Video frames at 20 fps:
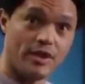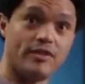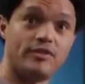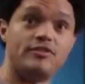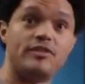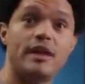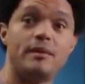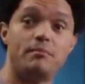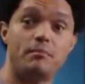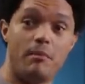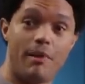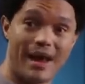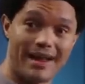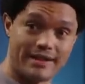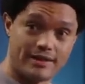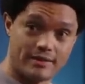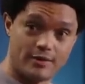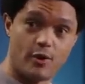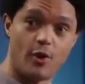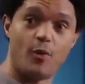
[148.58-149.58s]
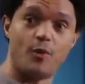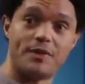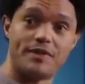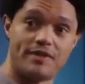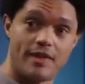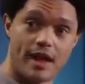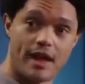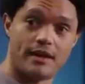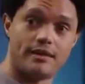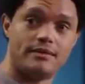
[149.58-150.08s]
They might go with
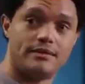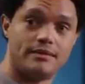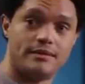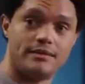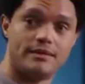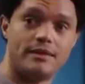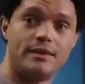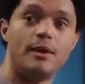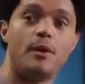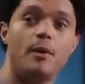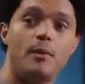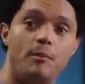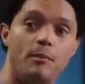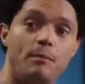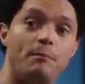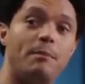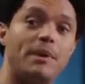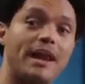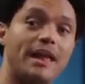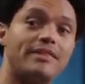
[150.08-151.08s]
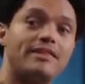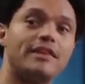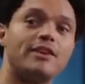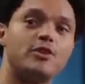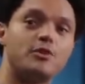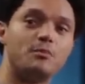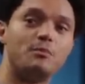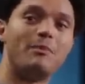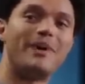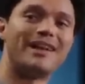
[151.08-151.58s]
that but I
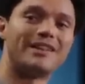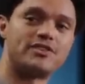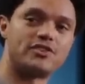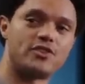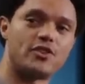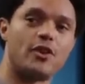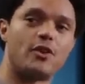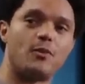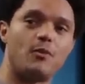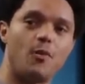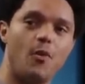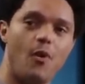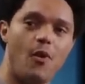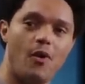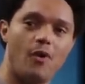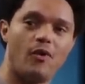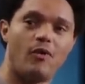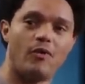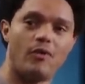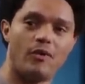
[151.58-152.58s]
think you might start a war.